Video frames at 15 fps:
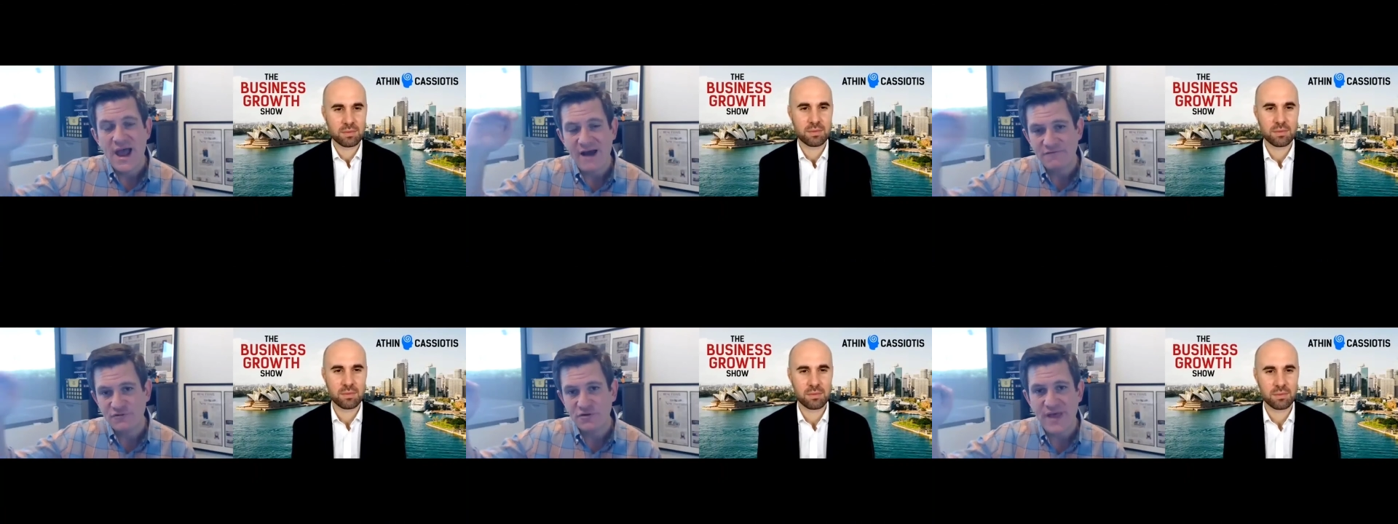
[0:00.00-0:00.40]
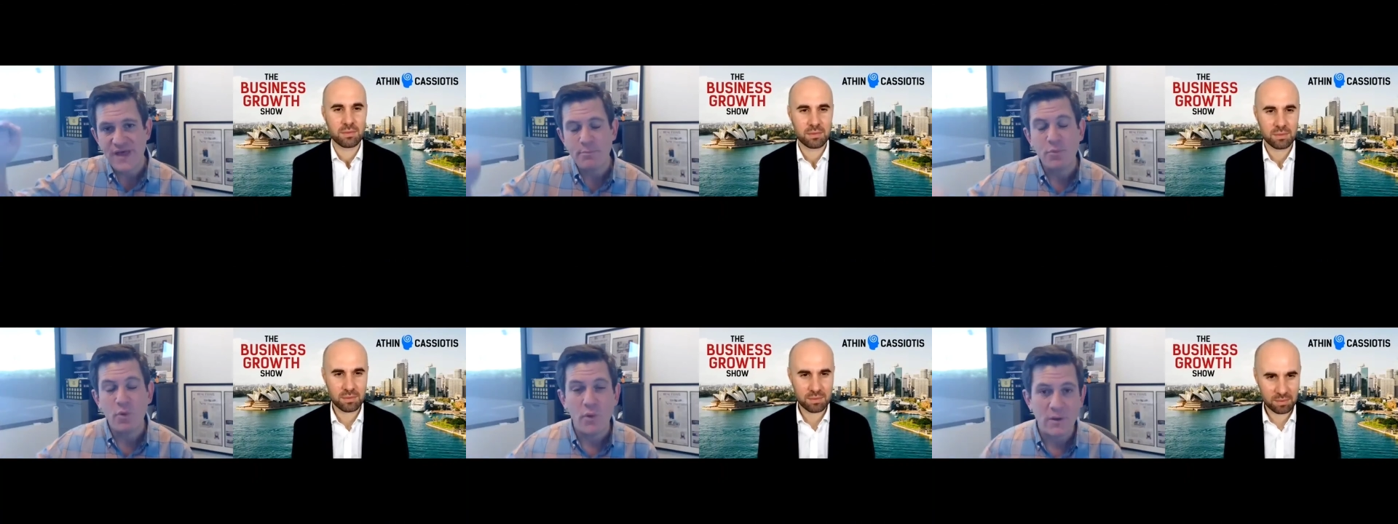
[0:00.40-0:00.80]
Speaker 1: After
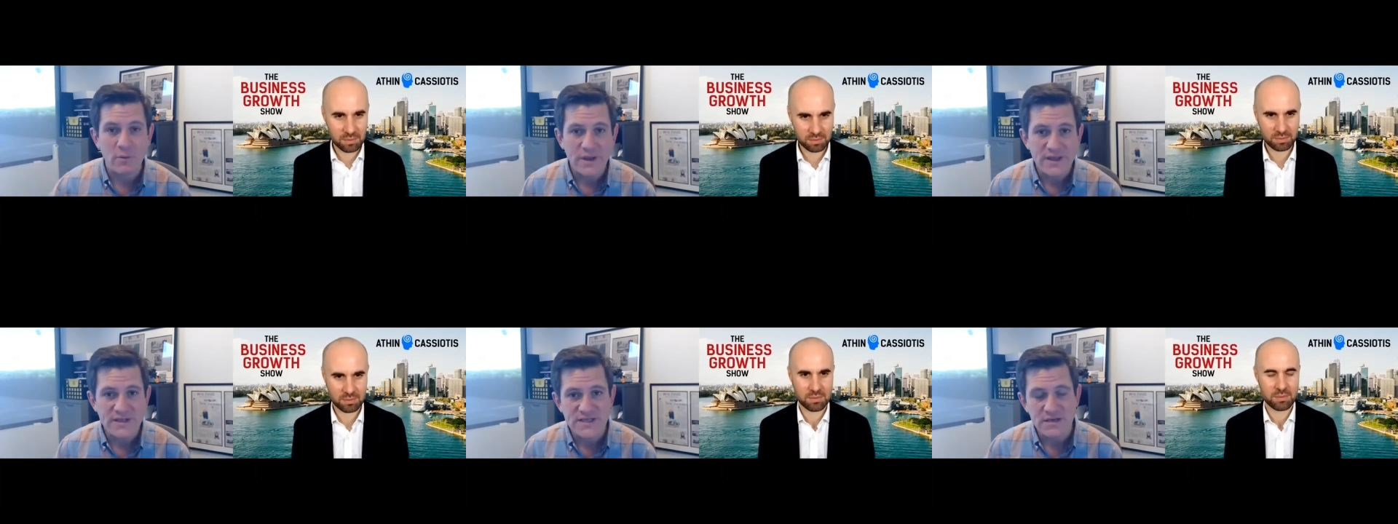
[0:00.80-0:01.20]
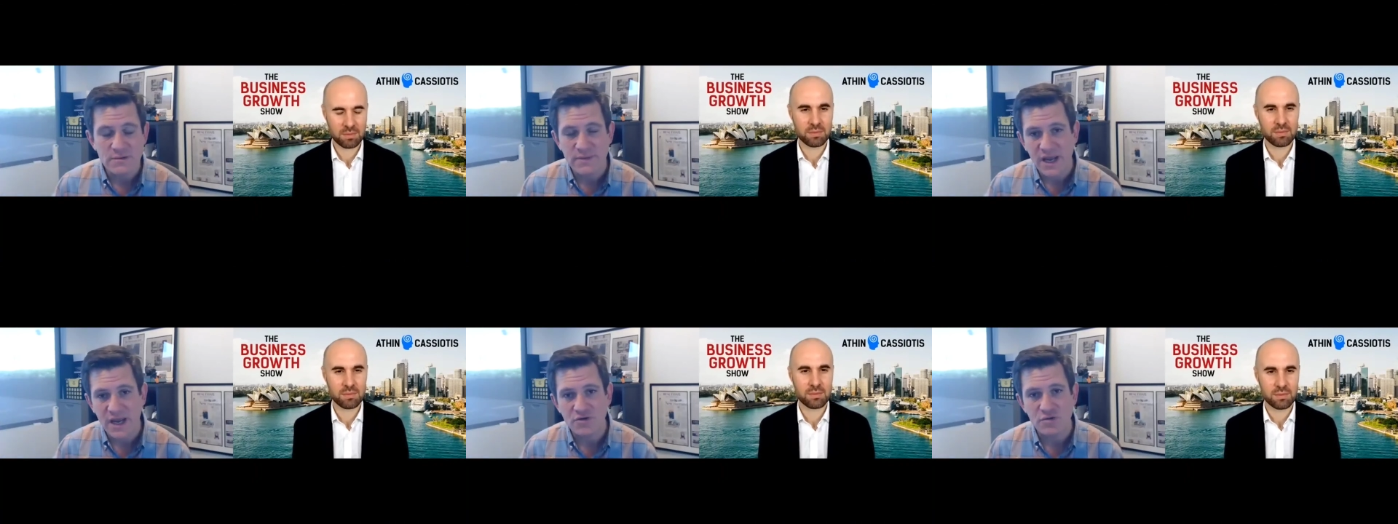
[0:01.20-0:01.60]
that point, we could send
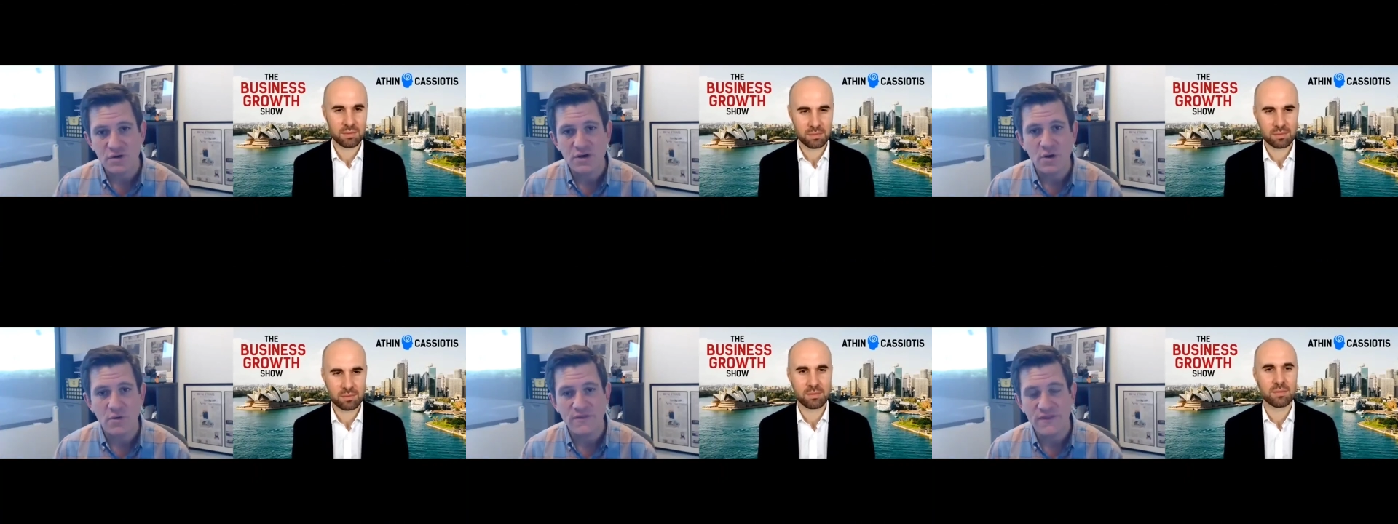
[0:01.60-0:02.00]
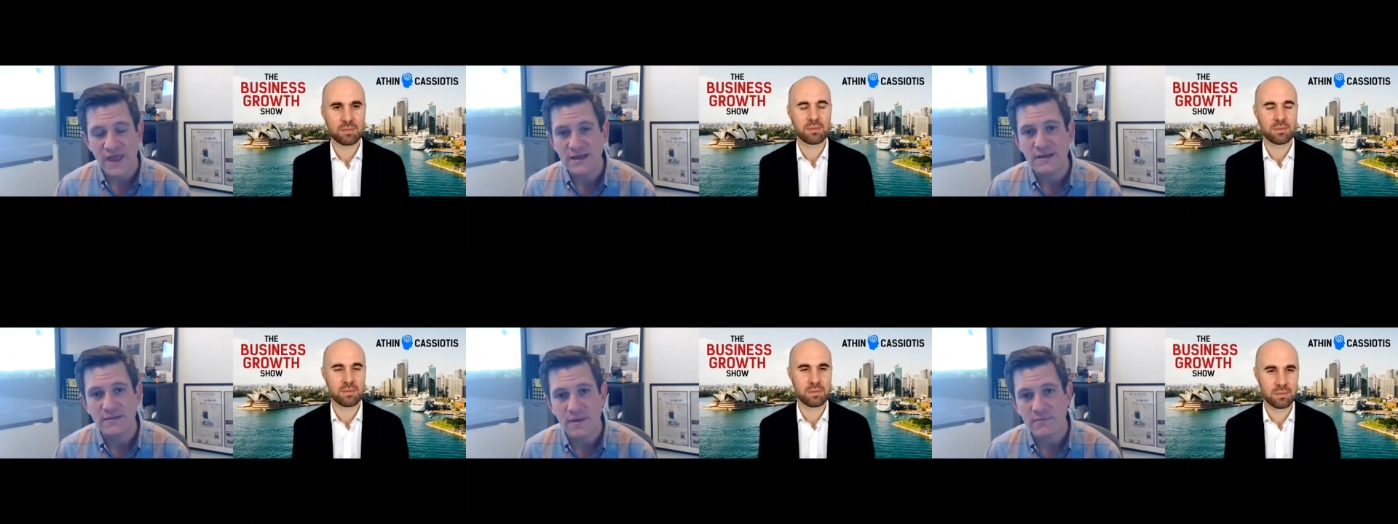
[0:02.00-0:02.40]
them a handwritten note
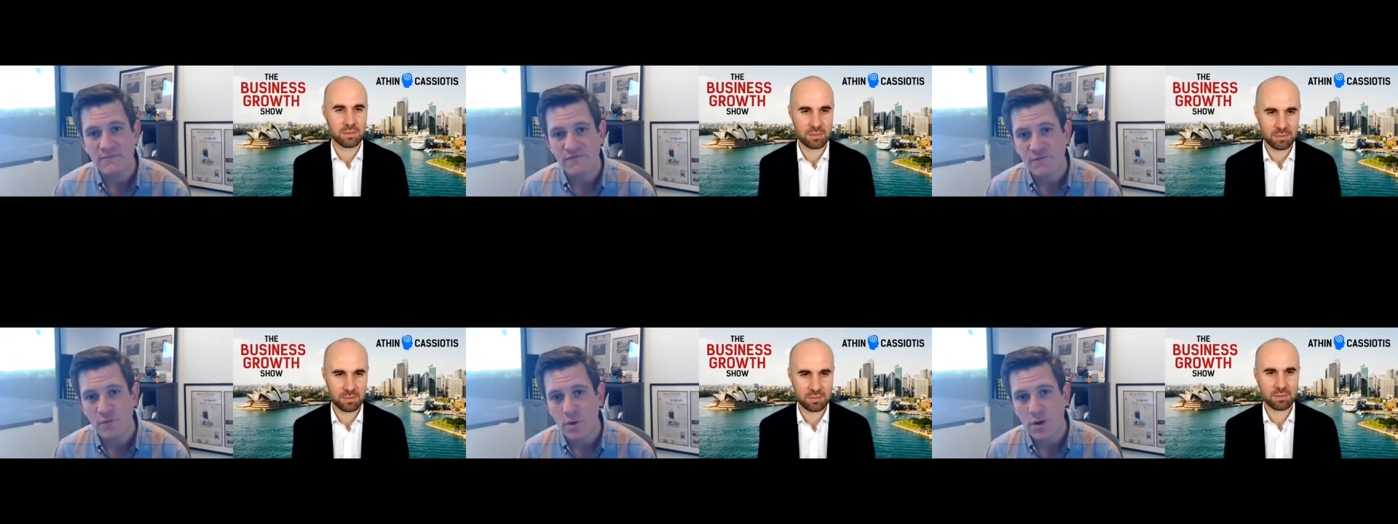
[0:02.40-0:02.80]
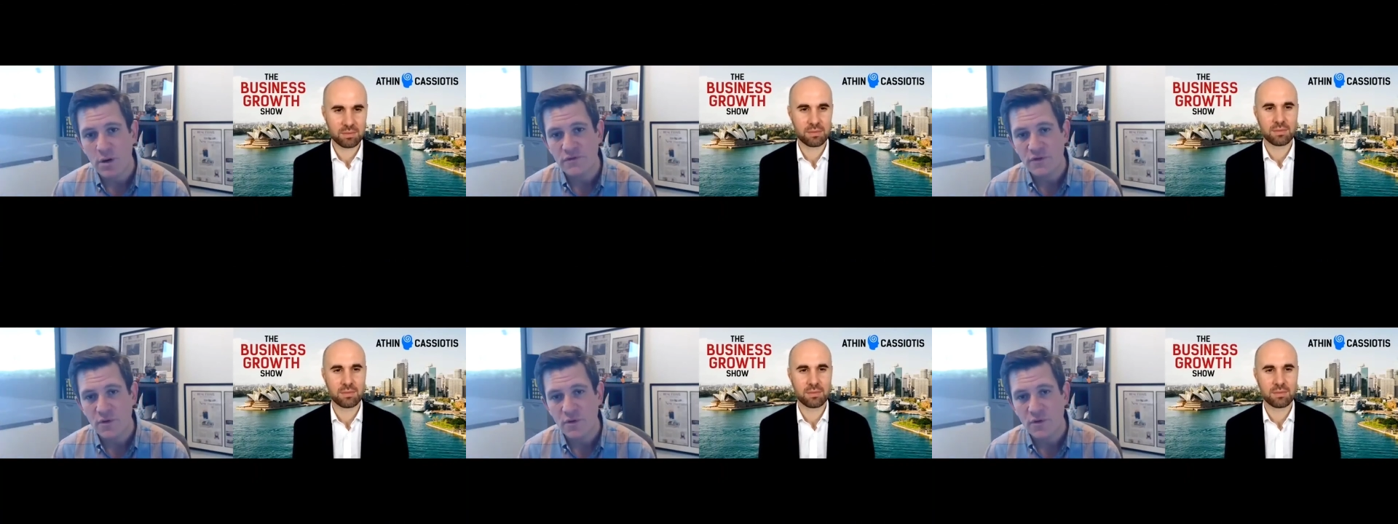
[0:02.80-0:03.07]
thanking them for